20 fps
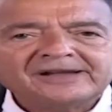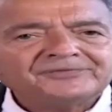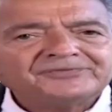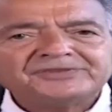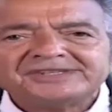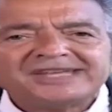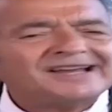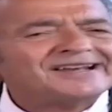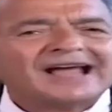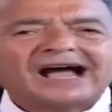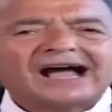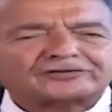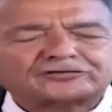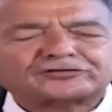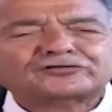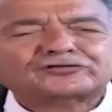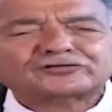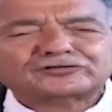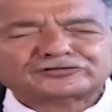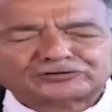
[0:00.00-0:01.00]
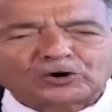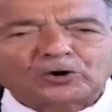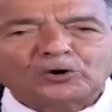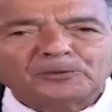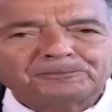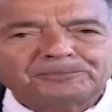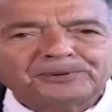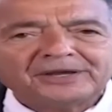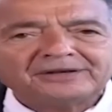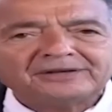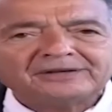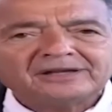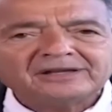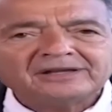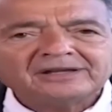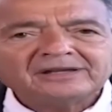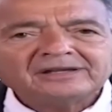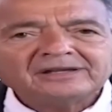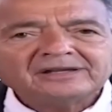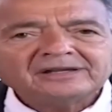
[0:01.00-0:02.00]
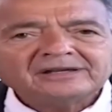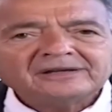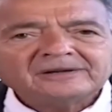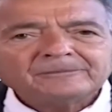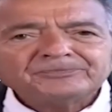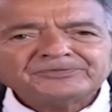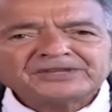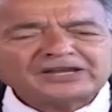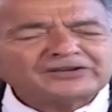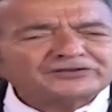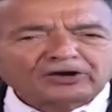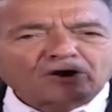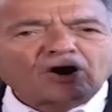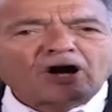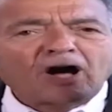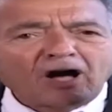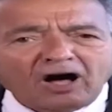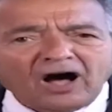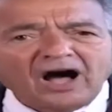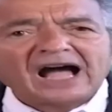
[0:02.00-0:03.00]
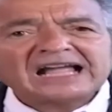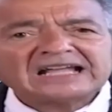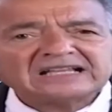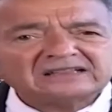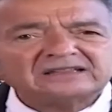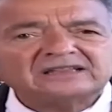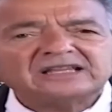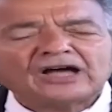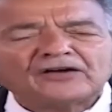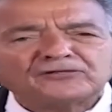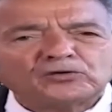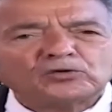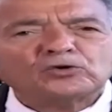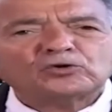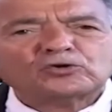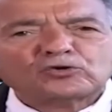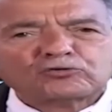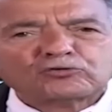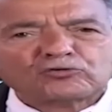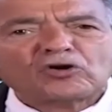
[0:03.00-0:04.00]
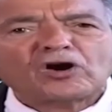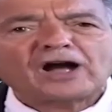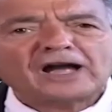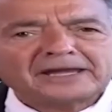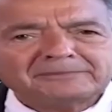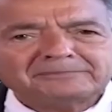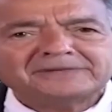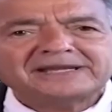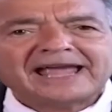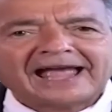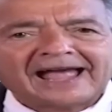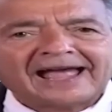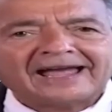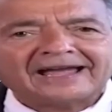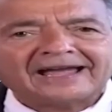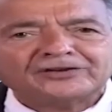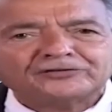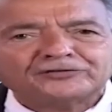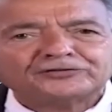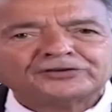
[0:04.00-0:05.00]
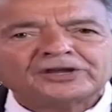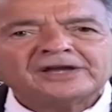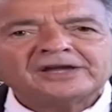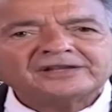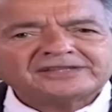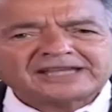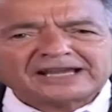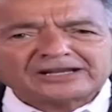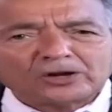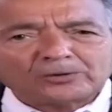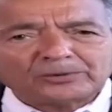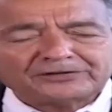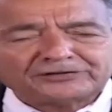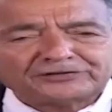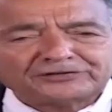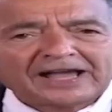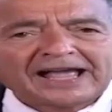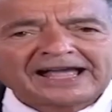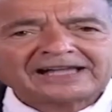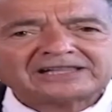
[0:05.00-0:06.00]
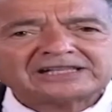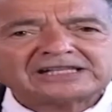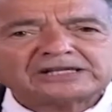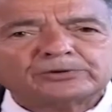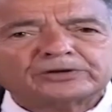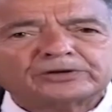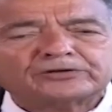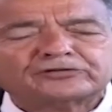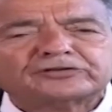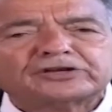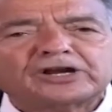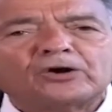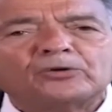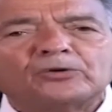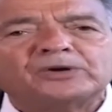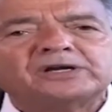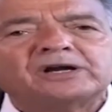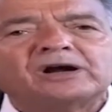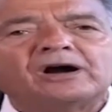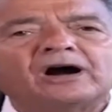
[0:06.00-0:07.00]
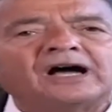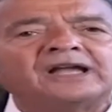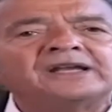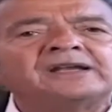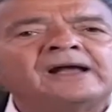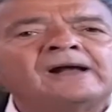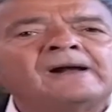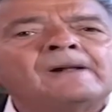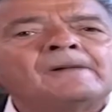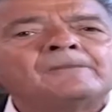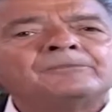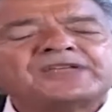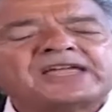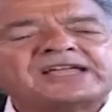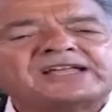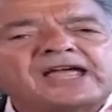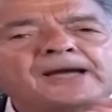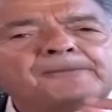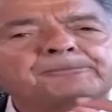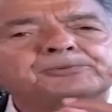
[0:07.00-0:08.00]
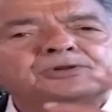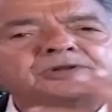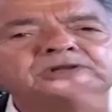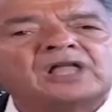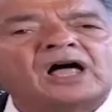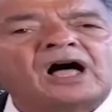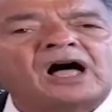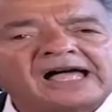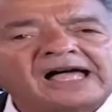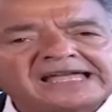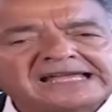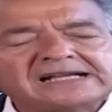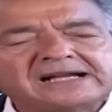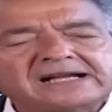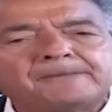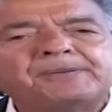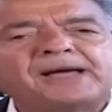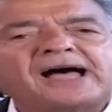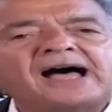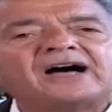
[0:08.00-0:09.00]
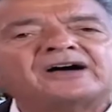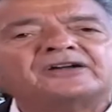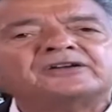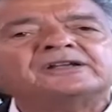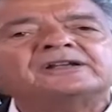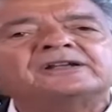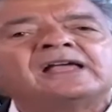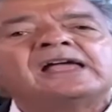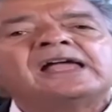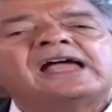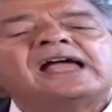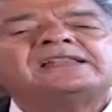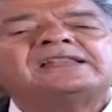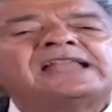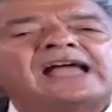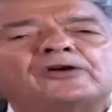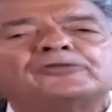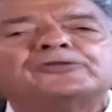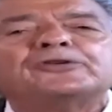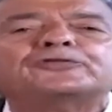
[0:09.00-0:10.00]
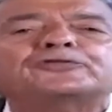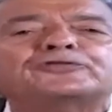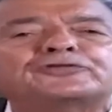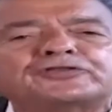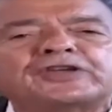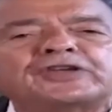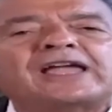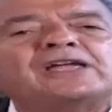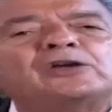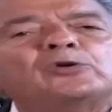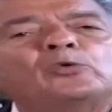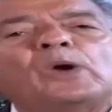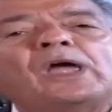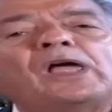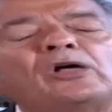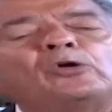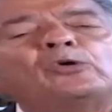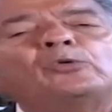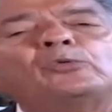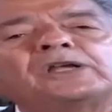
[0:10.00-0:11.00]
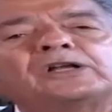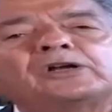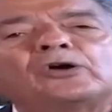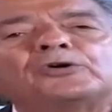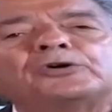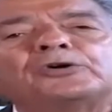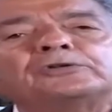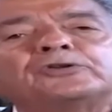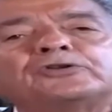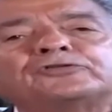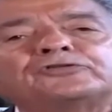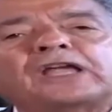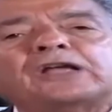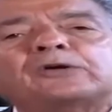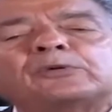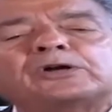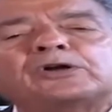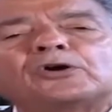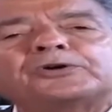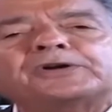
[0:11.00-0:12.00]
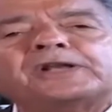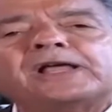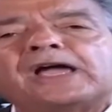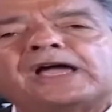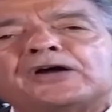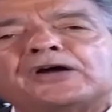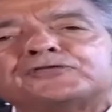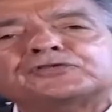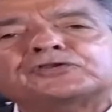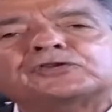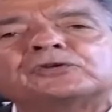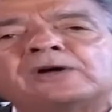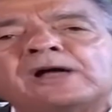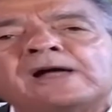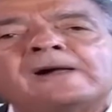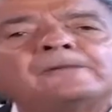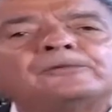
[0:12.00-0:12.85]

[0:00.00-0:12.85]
They're not stupid. These are high-level crime gangs. They know exactly what's going on. They kept lying about it, and now they're saying, well, looks like we're going to have to.